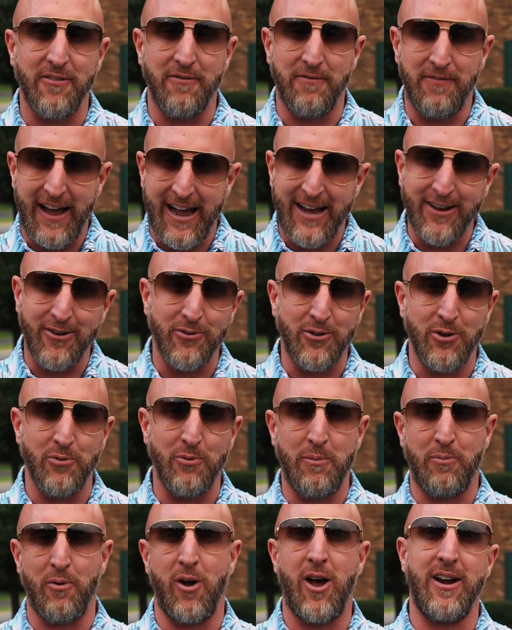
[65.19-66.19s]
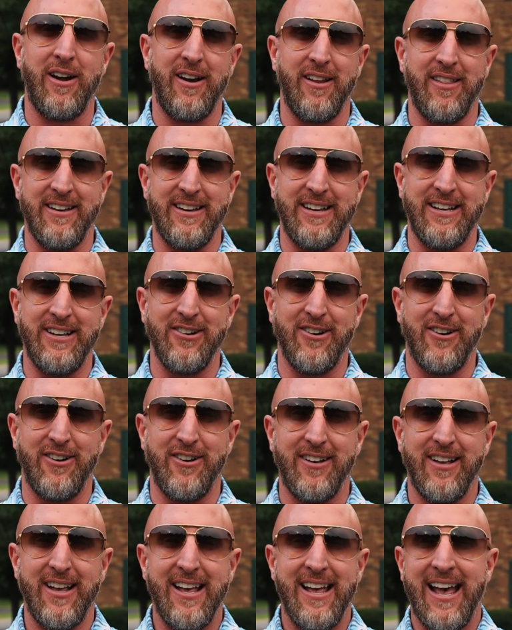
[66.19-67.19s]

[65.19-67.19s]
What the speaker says: the value that we brought into the deal.